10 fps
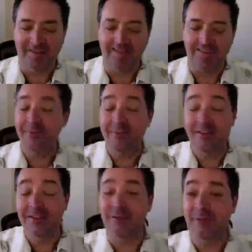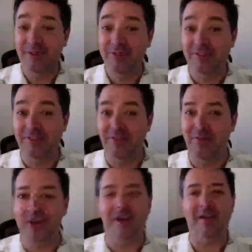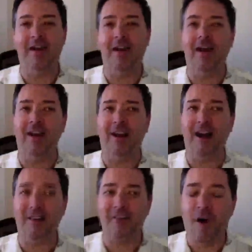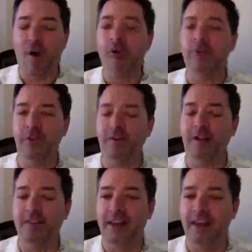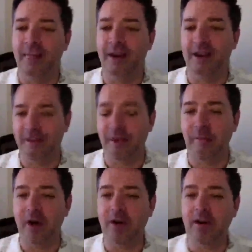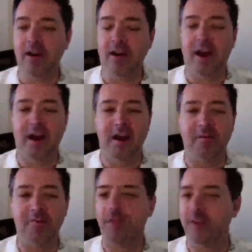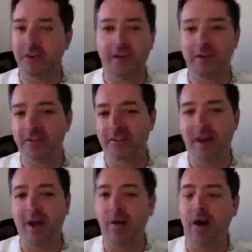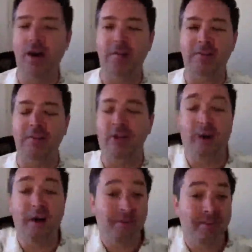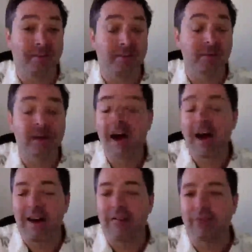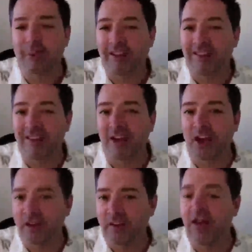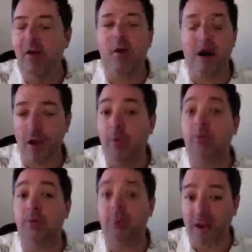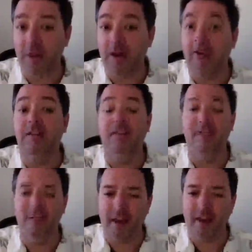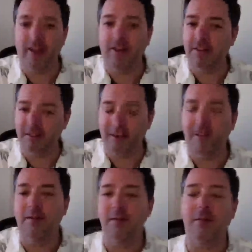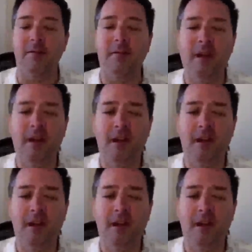It's a really good question, Saul. I've always been fascinated by email marketing for years now. Even though I never really did a lot of it. I always read about it and studied some of the